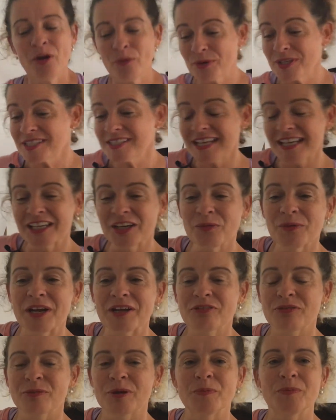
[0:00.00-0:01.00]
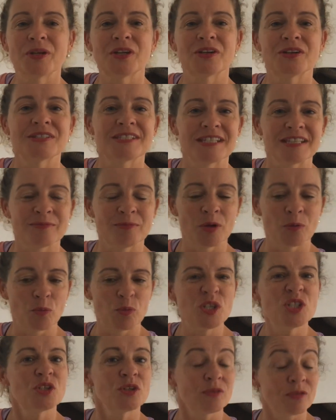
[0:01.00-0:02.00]
We're staying away from it because at the moment
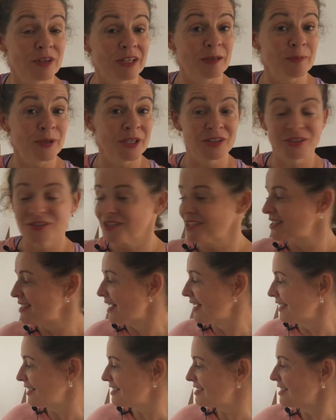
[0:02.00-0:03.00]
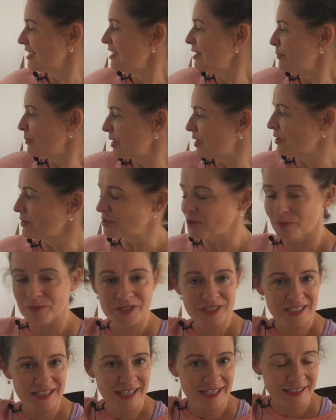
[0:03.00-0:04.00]
we shouldn't really be on site because
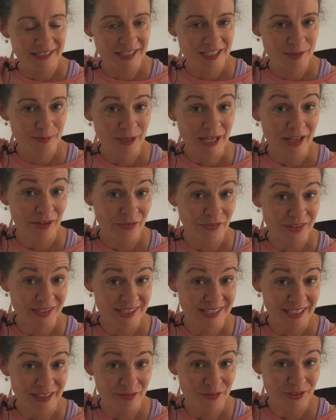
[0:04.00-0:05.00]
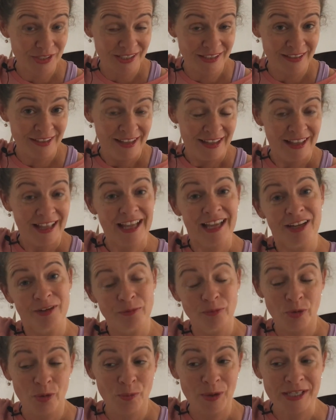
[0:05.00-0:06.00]
obviously that needs to be health and safety.
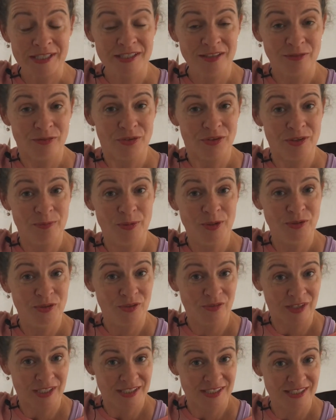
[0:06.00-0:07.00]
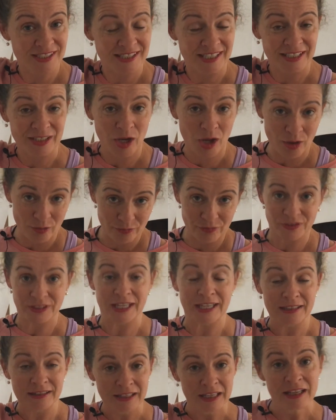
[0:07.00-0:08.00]
And we're waiting for the building regs to sign it off and
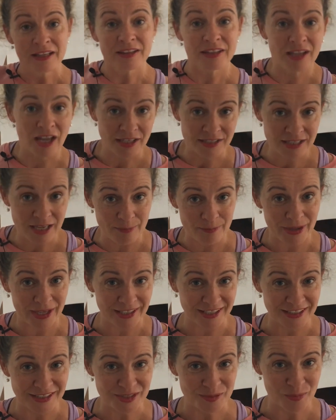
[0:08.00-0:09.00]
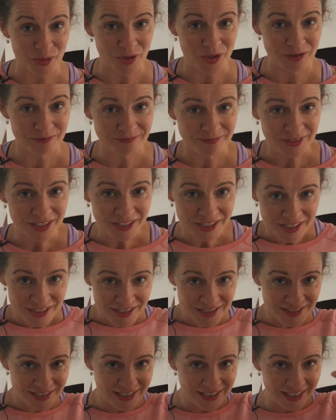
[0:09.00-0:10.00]
then the guys come back in tomorrow.
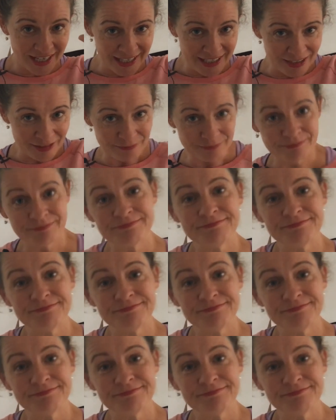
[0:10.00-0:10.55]
See you later.